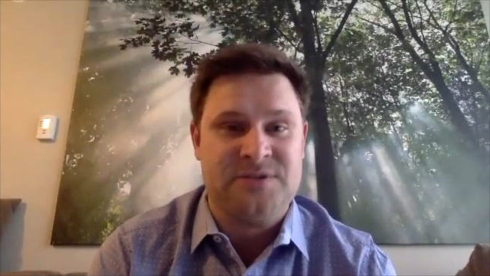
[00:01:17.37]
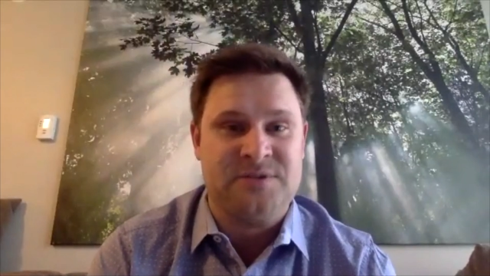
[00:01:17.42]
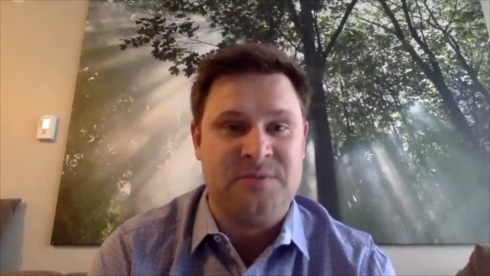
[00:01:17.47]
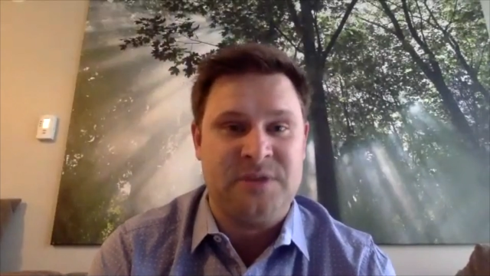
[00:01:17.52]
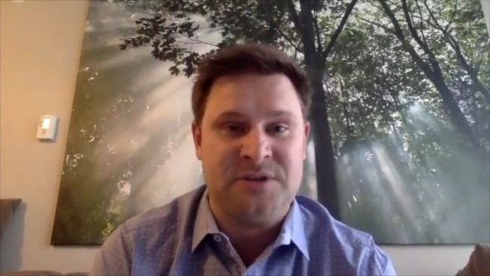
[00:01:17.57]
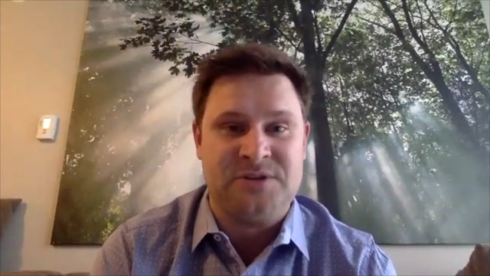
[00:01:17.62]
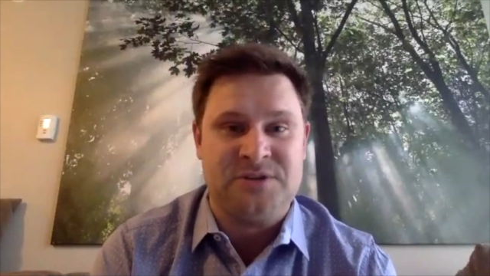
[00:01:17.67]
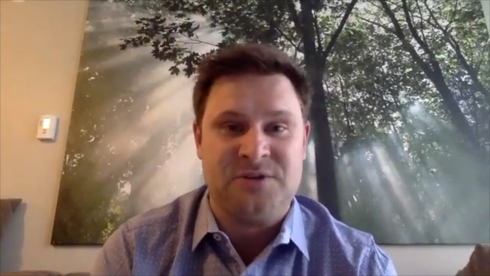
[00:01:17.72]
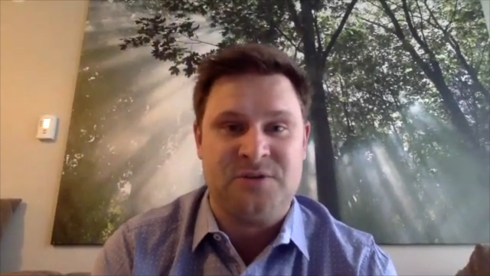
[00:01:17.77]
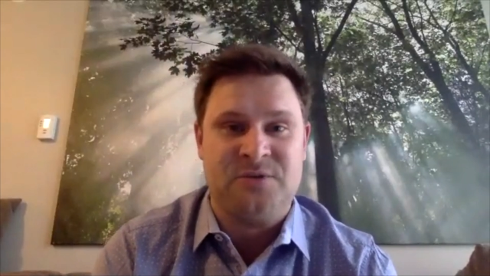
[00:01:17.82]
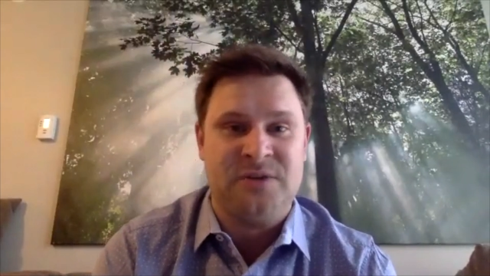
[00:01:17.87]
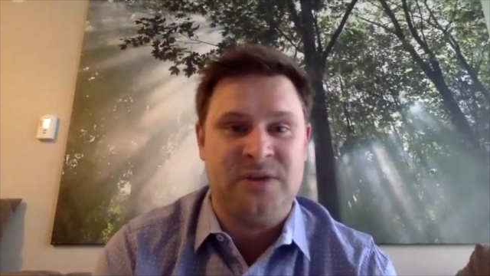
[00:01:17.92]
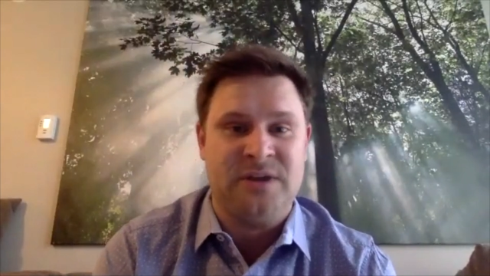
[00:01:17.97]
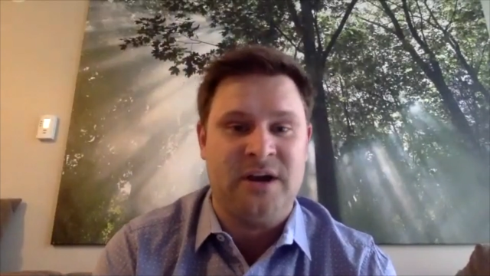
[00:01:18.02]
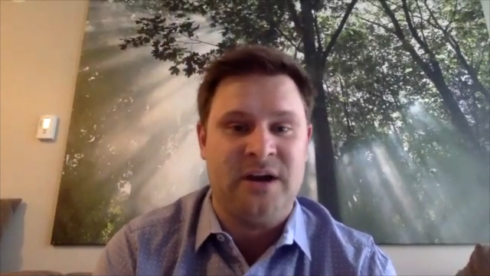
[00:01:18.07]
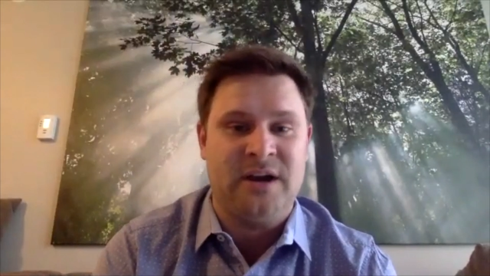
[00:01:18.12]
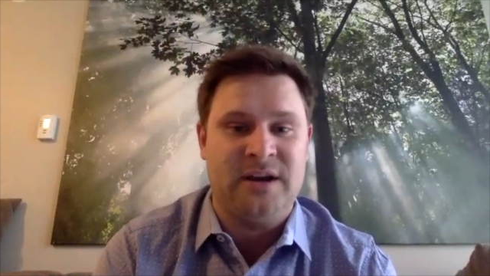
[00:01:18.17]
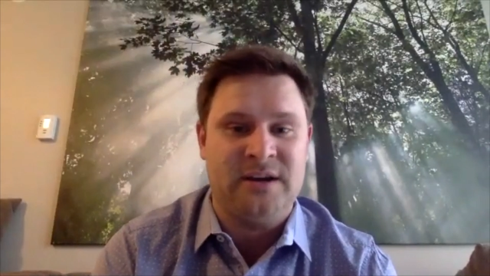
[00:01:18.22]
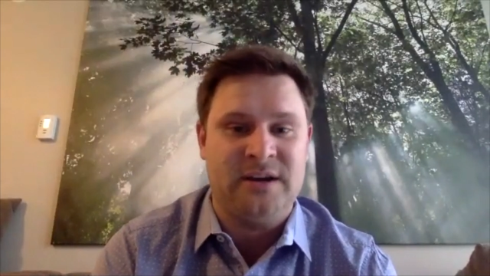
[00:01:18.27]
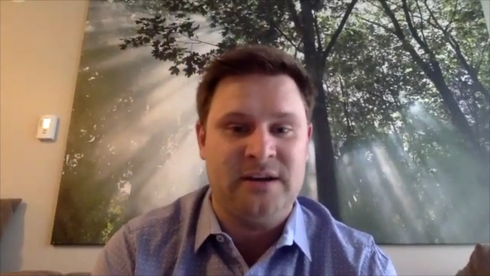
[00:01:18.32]
make sure we
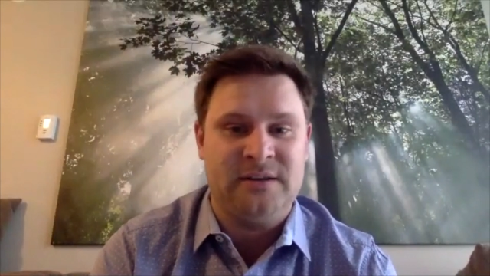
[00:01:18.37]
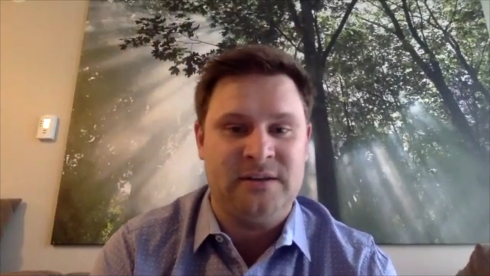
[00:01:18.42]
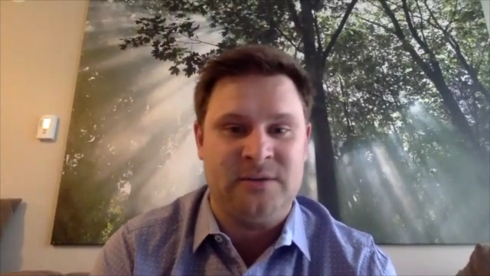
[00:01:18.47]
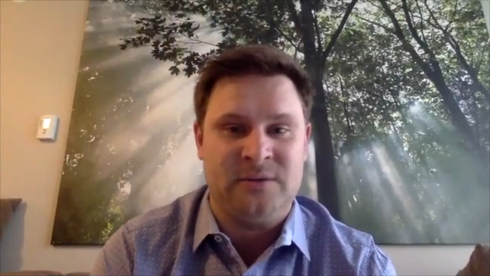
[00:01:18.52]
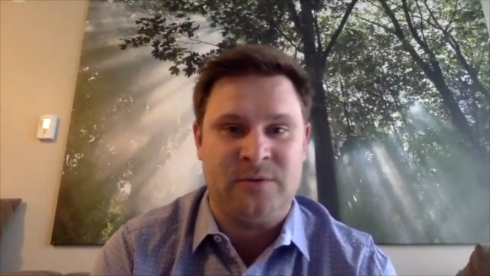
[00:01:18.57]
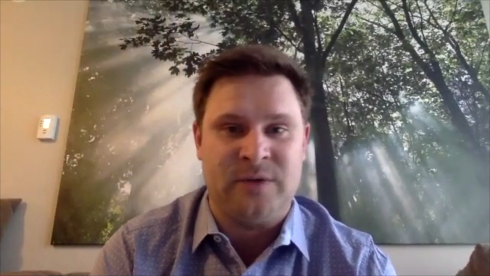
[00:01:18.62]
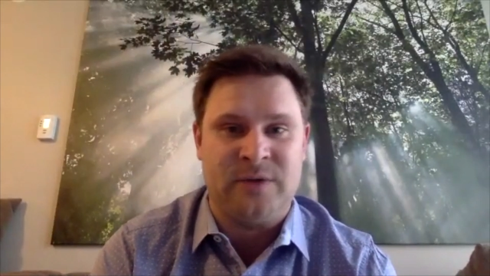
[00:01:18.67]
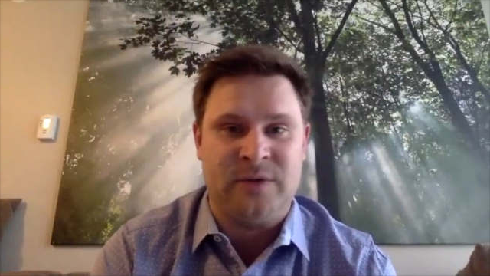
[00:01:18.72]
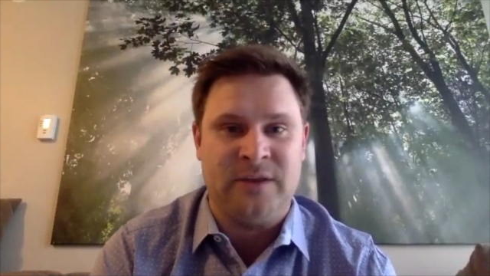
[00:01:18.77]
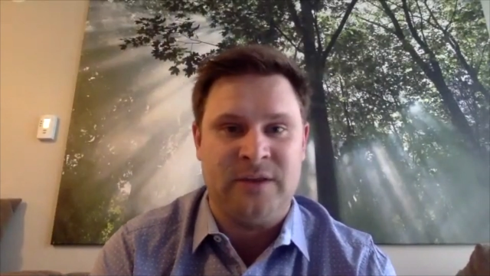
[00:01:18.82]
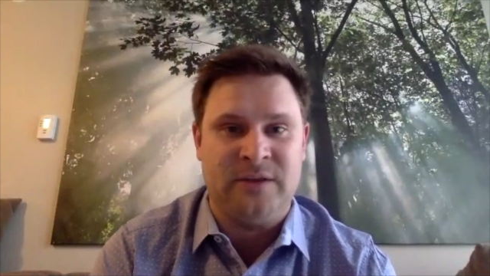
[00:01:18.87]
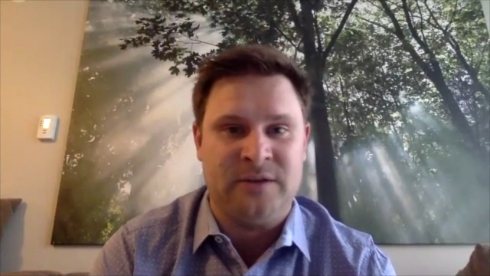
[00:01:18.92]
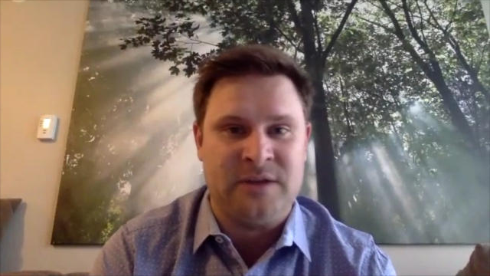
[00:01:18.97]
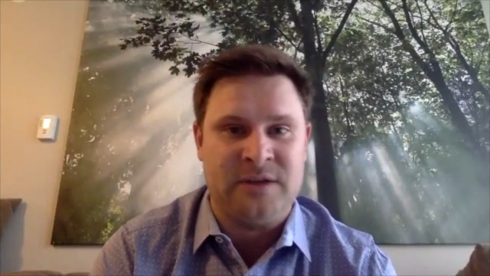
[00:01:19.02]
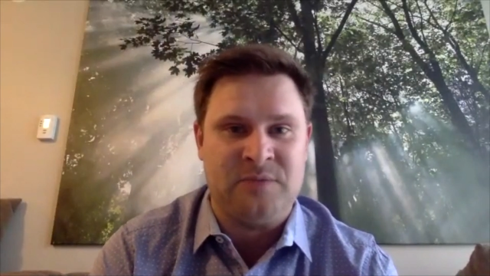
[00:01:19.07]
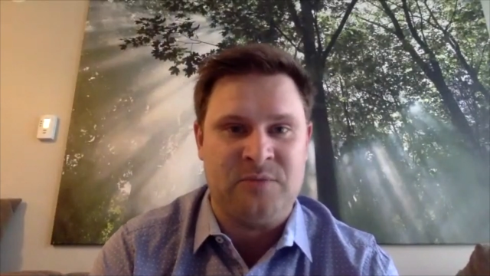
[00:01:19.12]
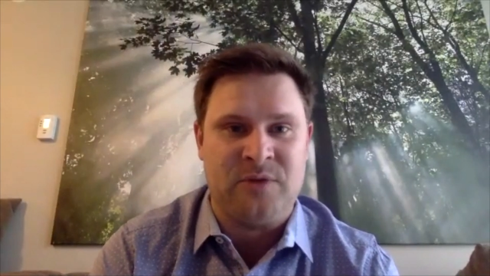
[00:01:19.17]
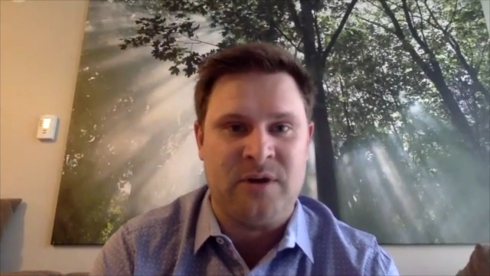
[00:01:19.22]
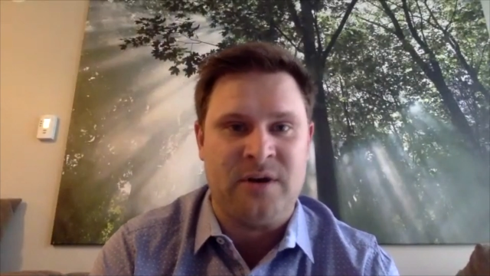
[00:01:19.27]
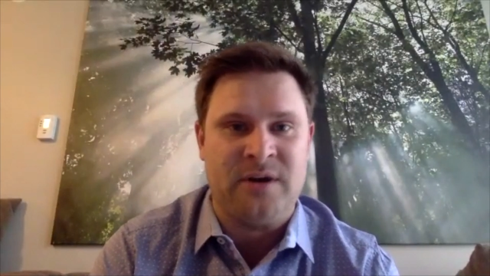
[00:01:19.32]
got the right looking
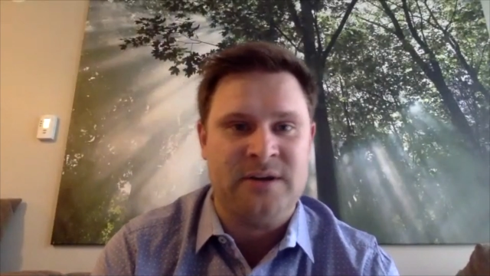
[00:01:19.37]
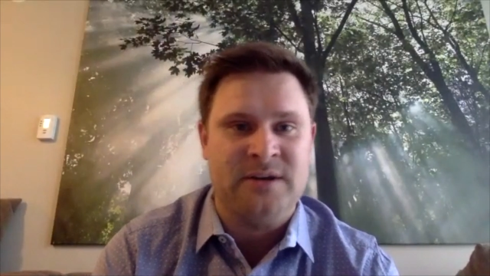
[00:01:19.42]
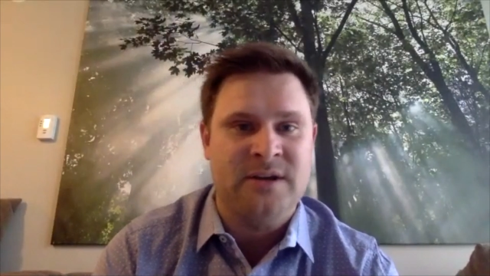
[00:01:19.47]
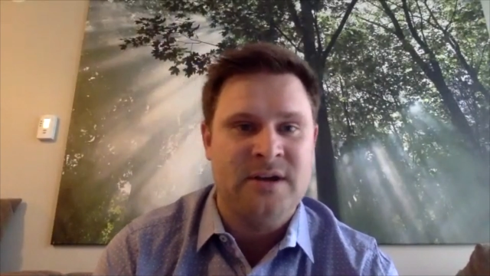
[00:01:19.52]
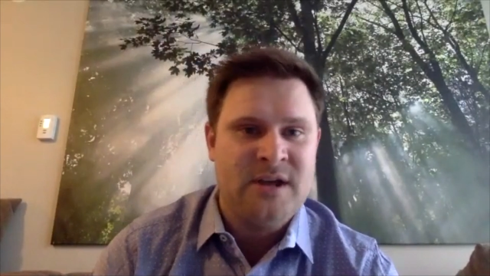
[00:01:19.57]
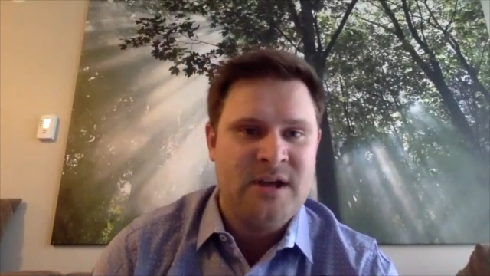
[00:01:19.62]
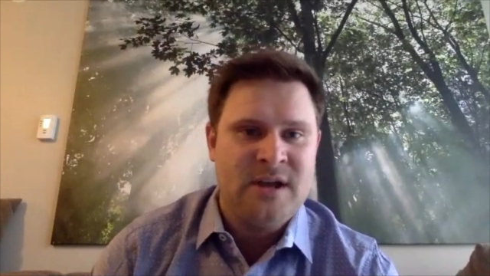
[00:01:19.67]
product.